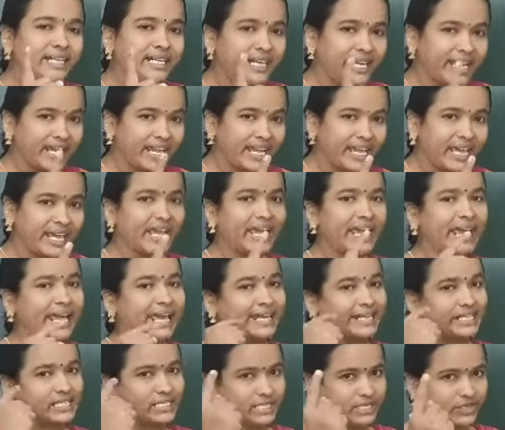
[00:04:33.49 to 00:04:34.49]
day
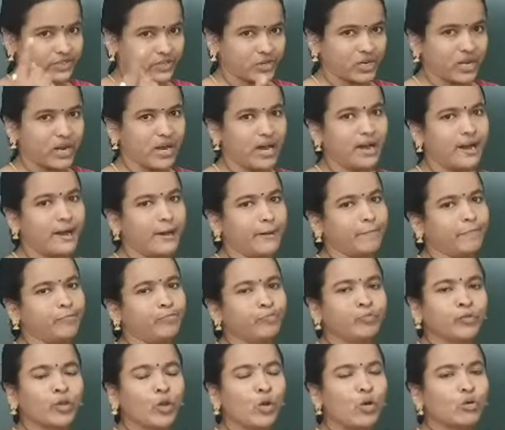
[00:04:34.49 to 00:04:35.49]
extra.
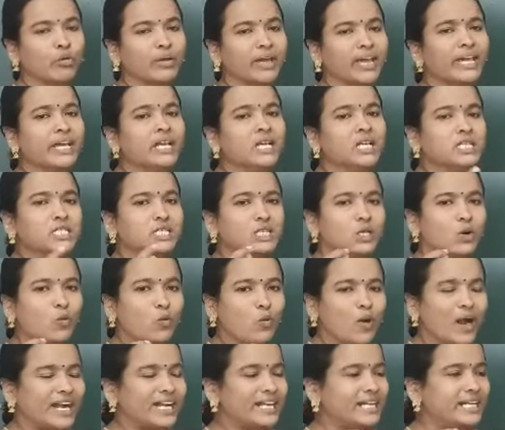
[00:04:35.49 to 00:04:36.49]
Okay,
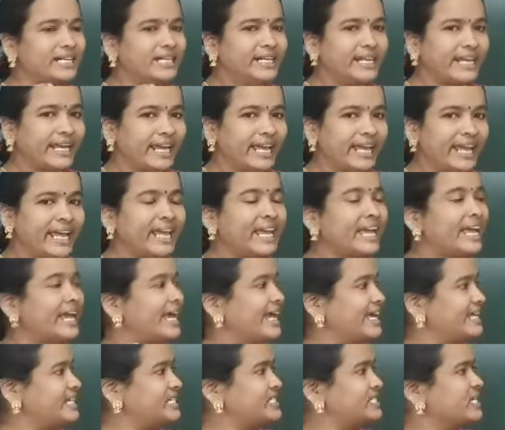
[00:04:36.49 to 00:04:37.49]
so 1 day
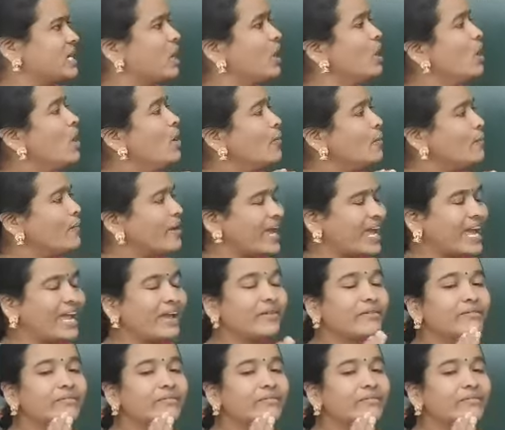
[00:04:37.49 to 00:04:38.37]
extra. Where